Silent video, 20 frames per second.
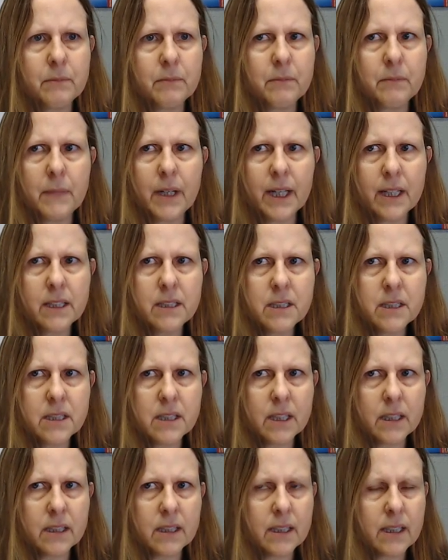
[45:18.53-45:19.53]
meds
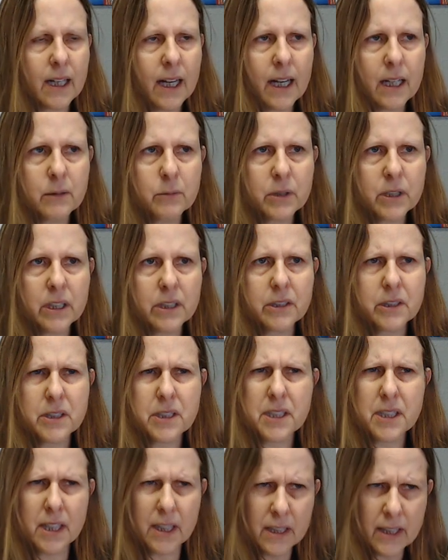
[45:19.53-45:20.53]
that God would
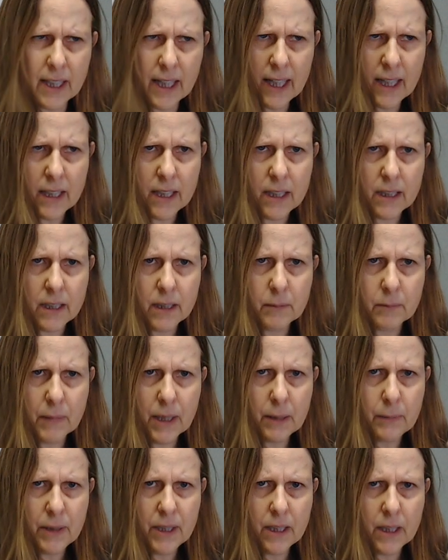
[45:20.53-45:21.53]
understand that and that
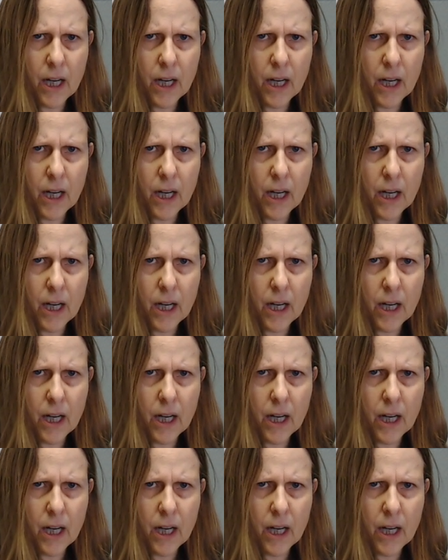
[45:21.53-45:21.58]
maybe